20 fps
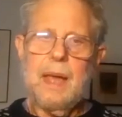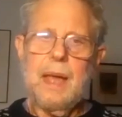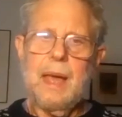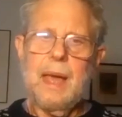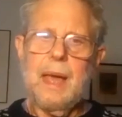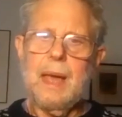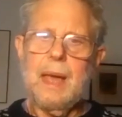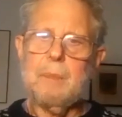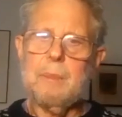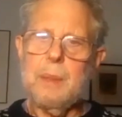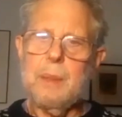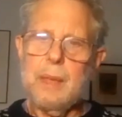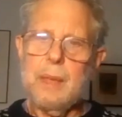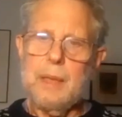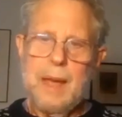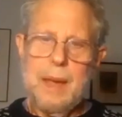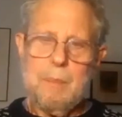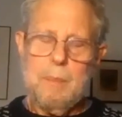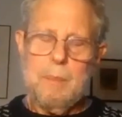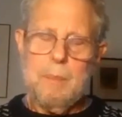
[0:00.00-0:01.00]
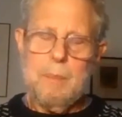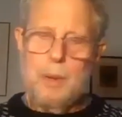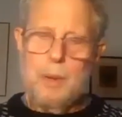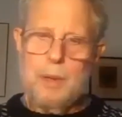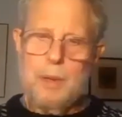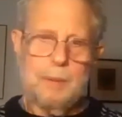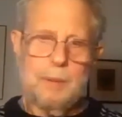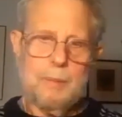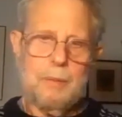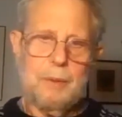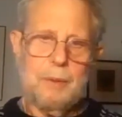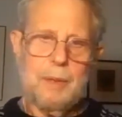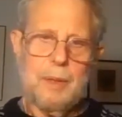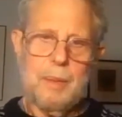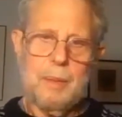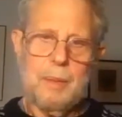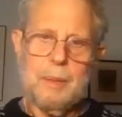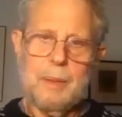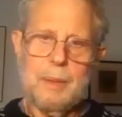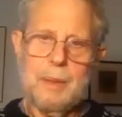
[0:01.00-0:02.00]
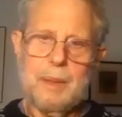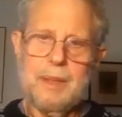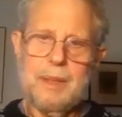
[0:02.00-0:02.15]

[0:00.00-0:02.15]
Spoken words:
and became part of the